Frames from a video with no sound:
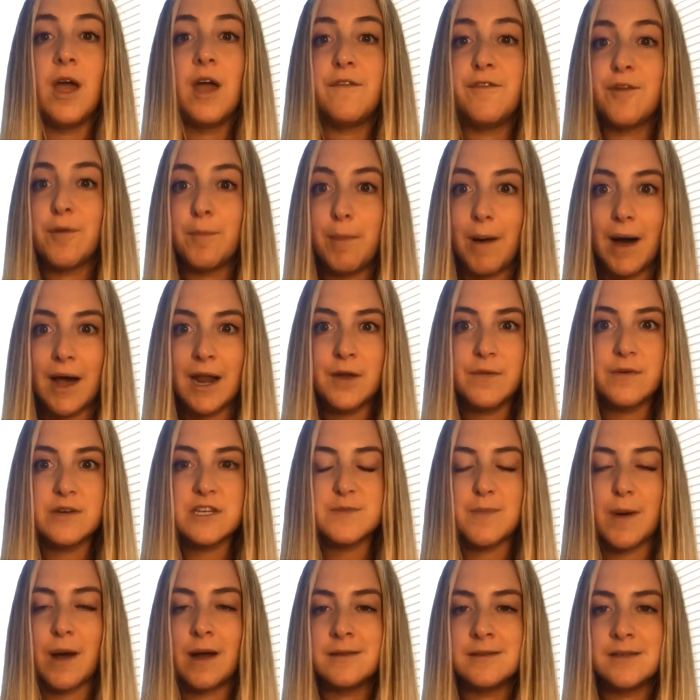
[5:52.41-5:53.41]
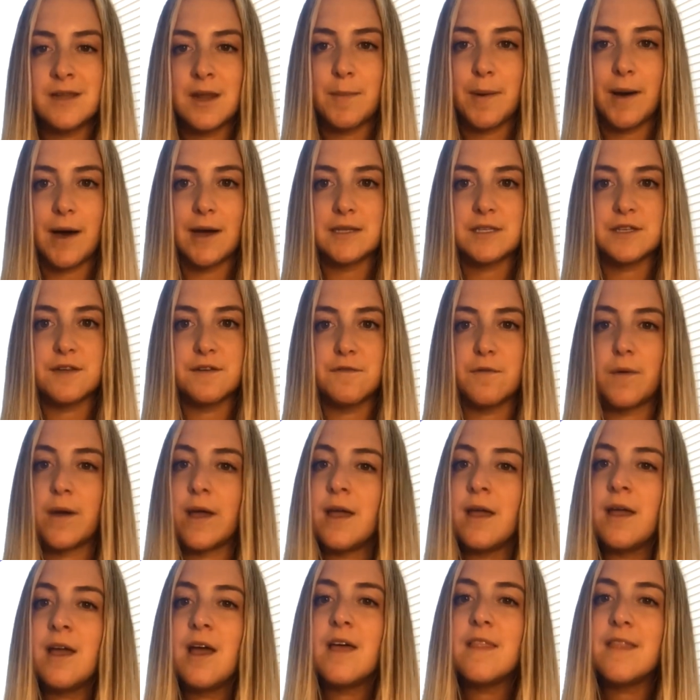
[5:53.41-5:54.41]
If your body responds in a positive
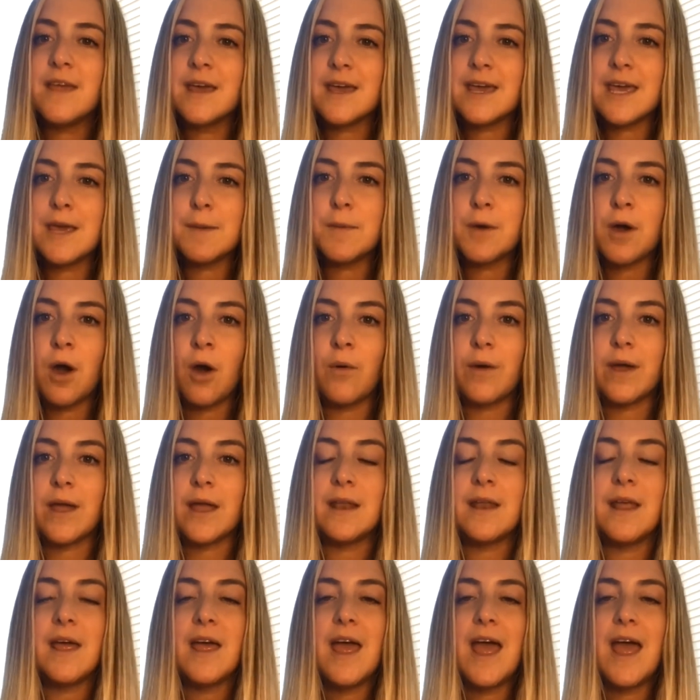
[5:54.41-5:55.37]
way, then keep going.